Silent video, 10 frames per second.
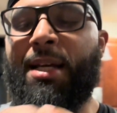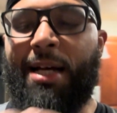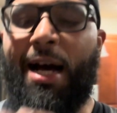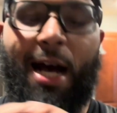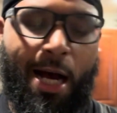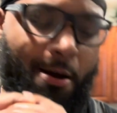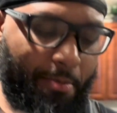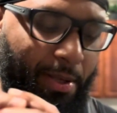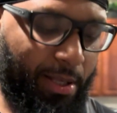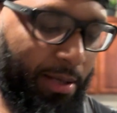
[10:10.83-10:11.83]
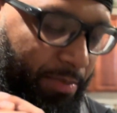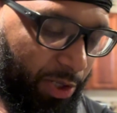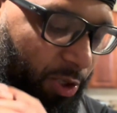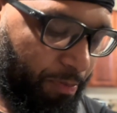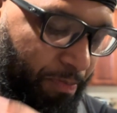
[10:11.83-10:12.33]
Let me
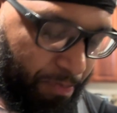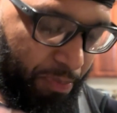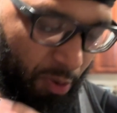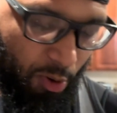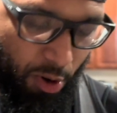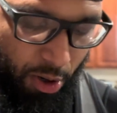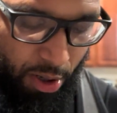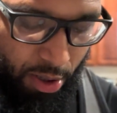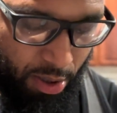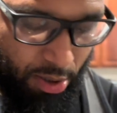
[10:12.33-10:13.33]
just pour.